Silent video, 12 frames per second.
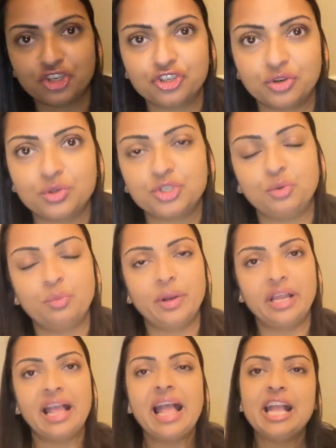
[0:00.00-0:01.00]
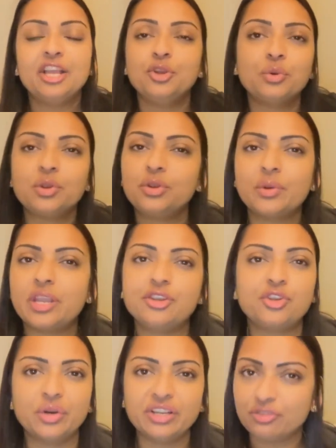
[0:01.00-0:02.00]
just showed you. But you
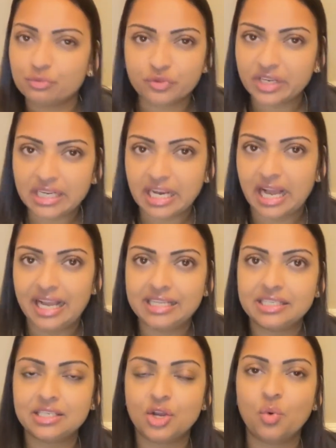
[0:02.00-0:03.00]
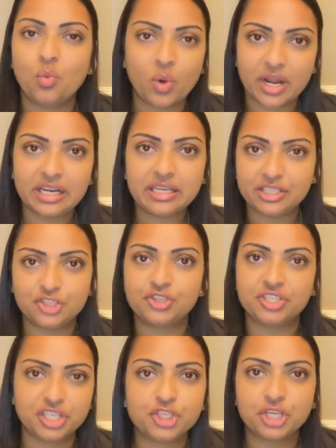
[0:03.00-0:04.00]
don't even realize what it is you're
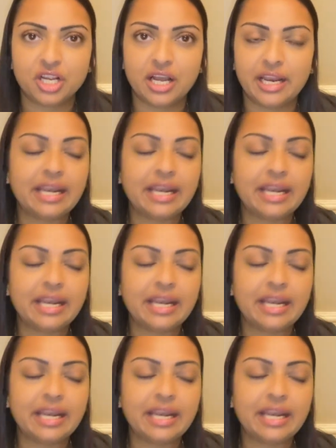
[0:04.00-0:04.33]
stitching on.